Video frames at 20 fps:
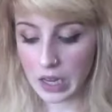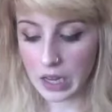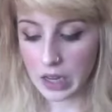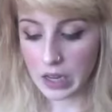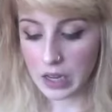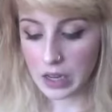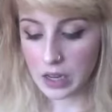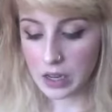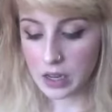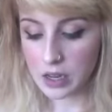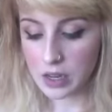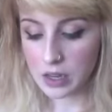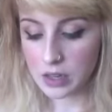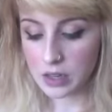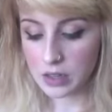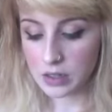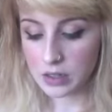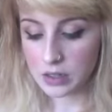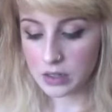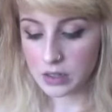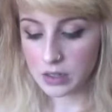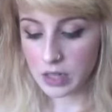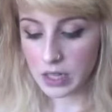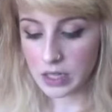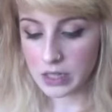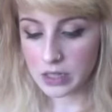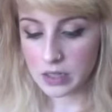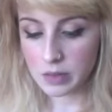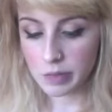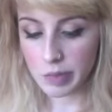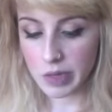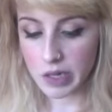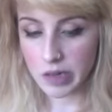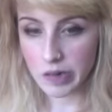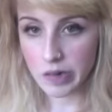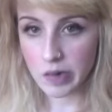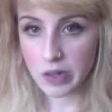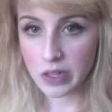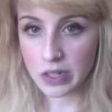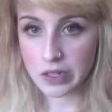And that's
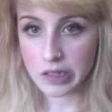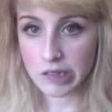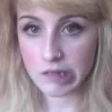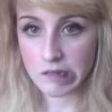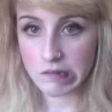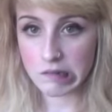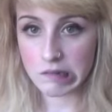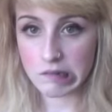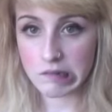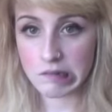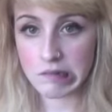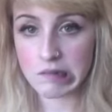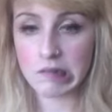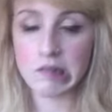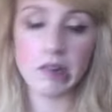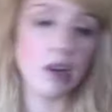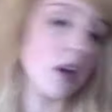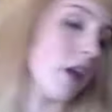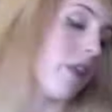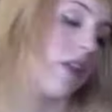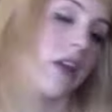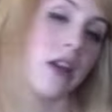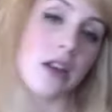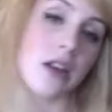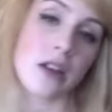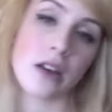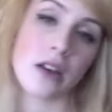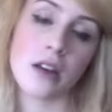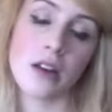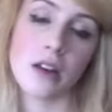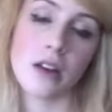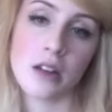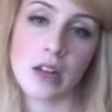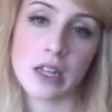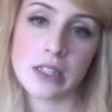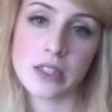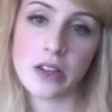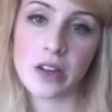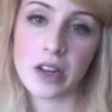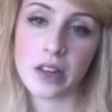about it, I think.
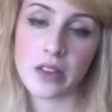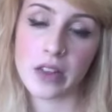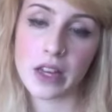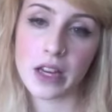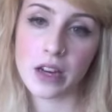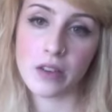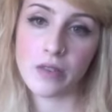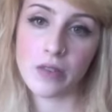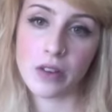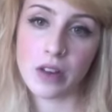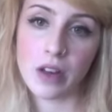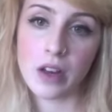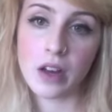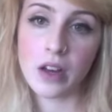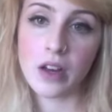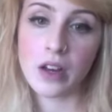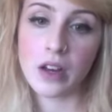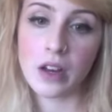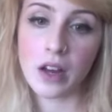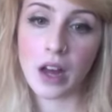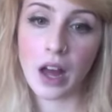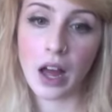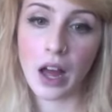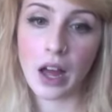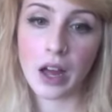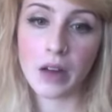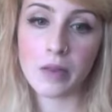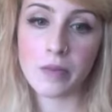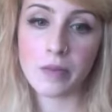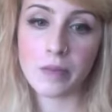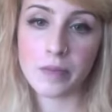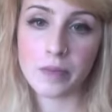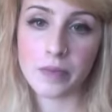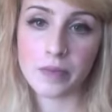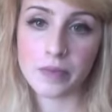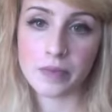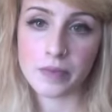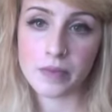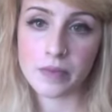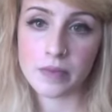That's all I can think of.
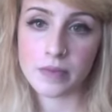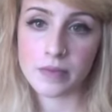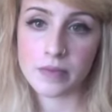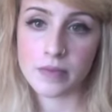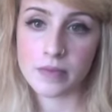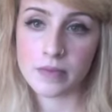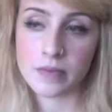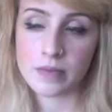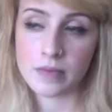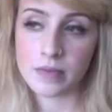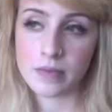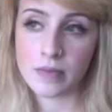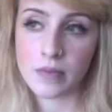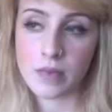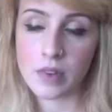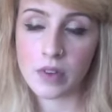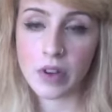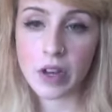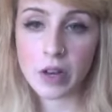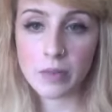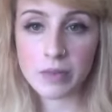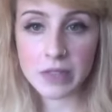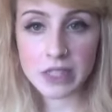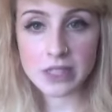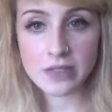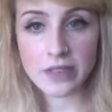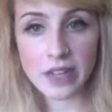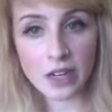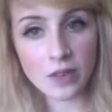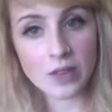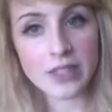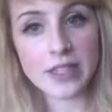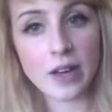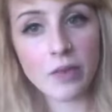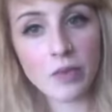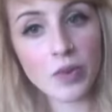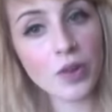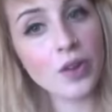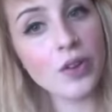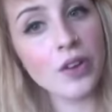So I hope this video was
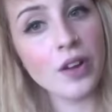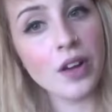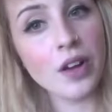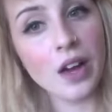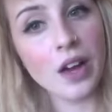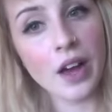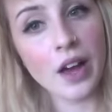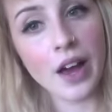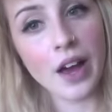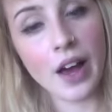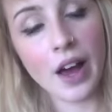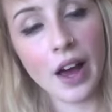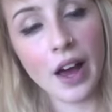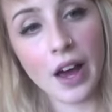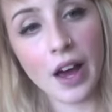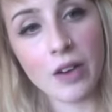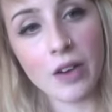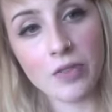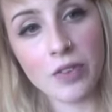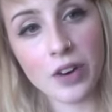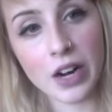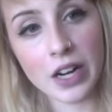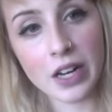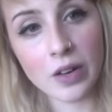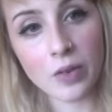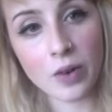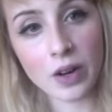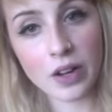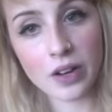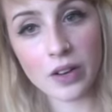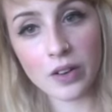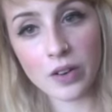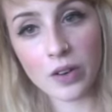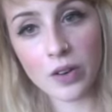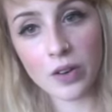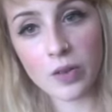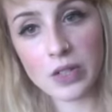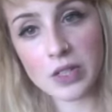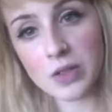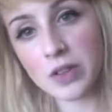helpful for anyone
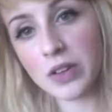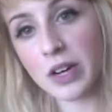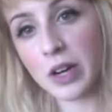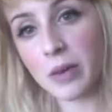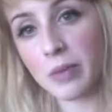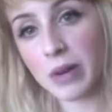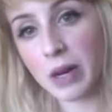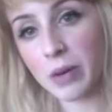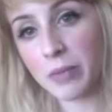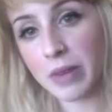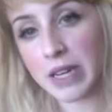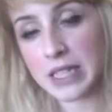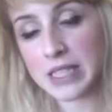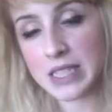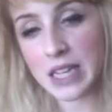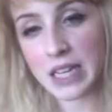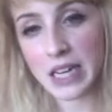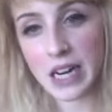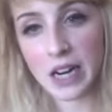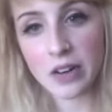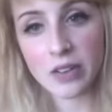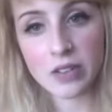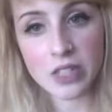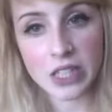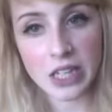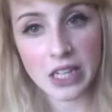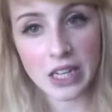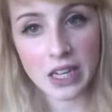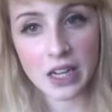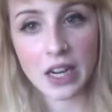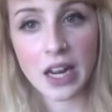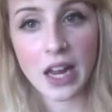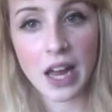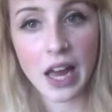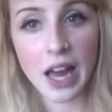who was wondering about my skincare routine.